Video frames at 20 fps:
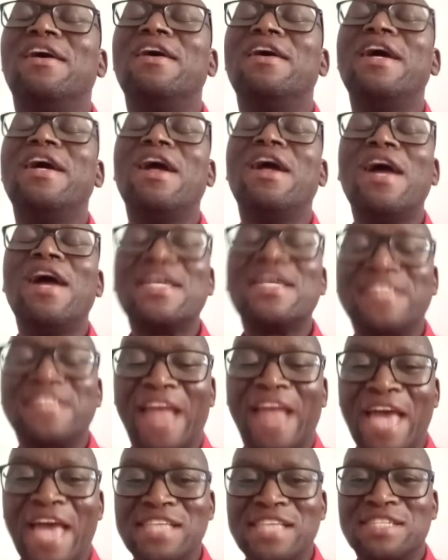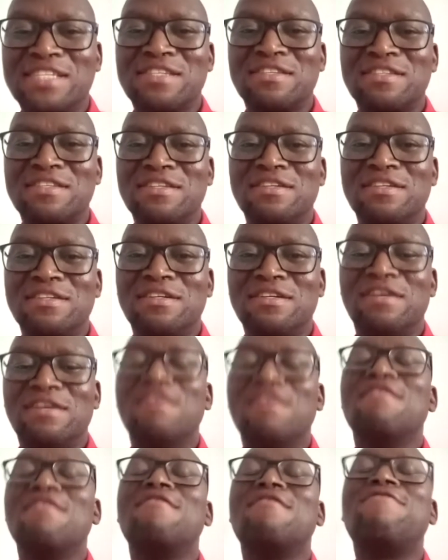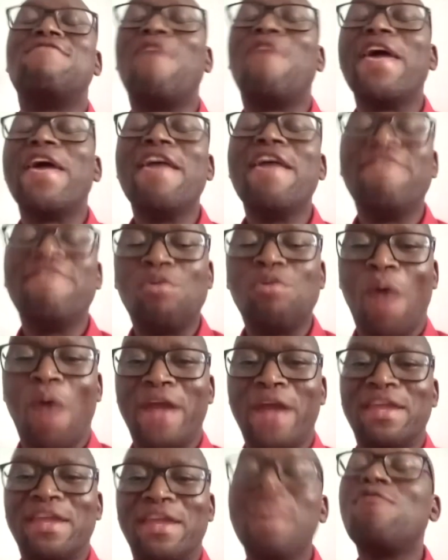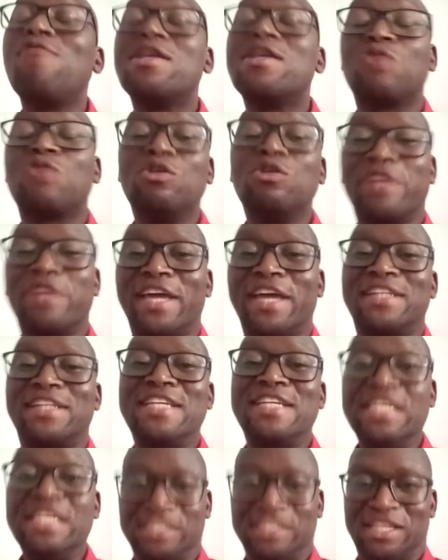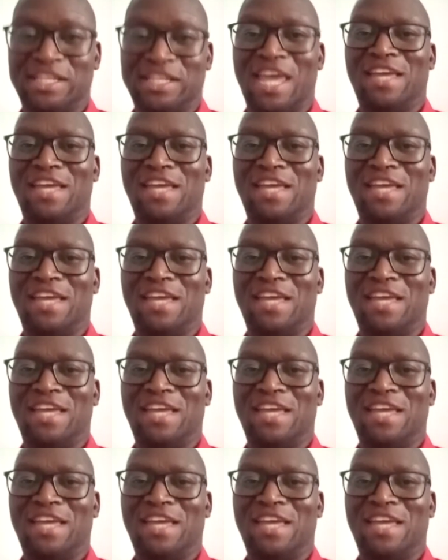a slice for everyone. Everyone is going to get his share.